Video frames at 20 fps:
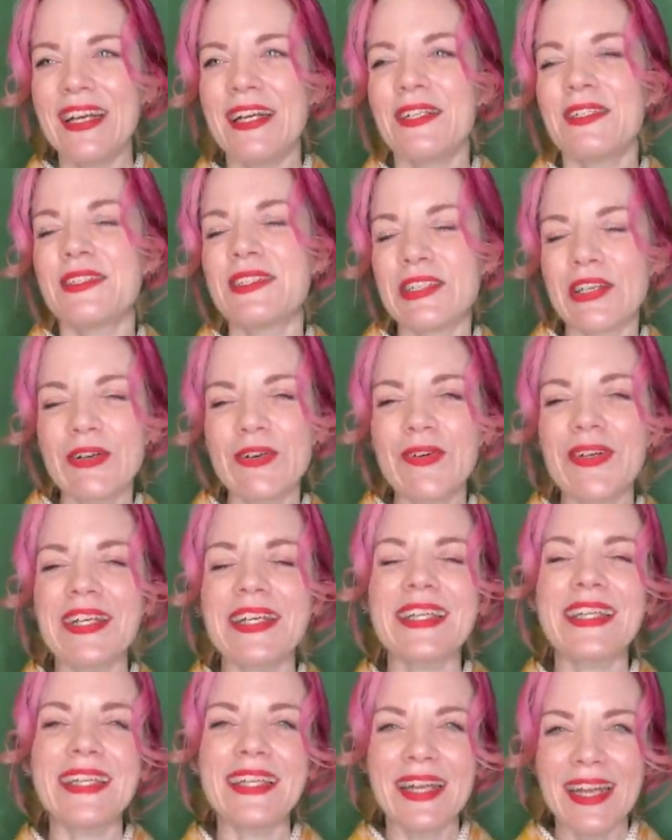So
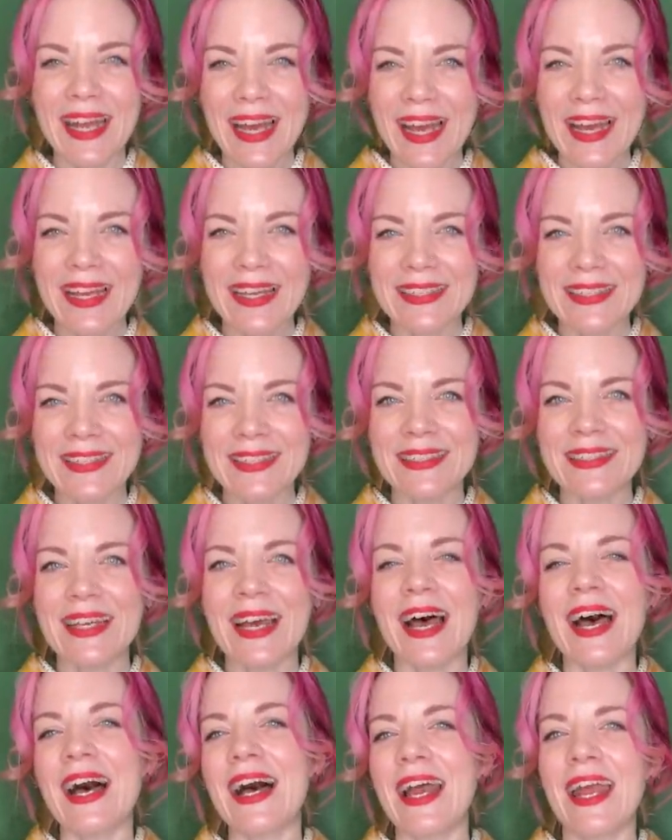in the end,
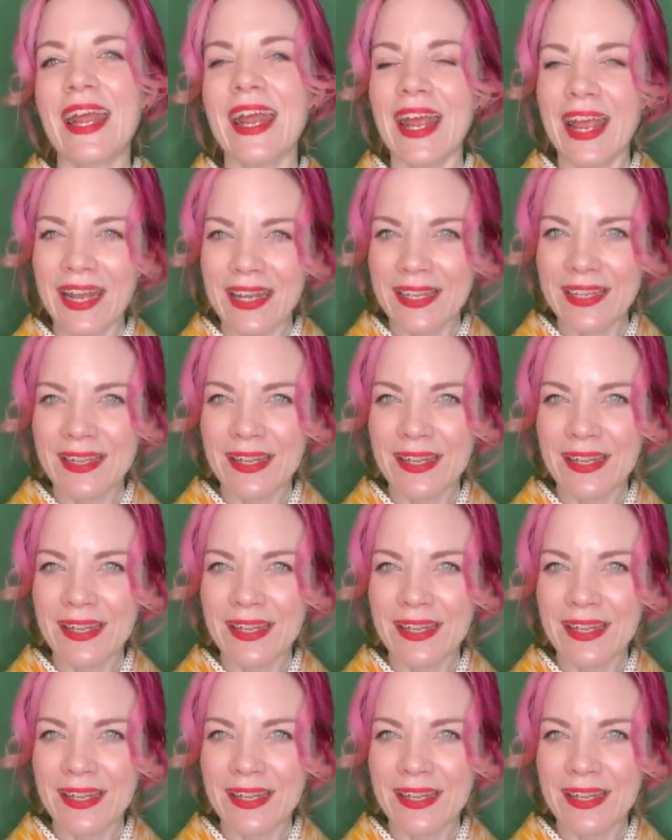I ended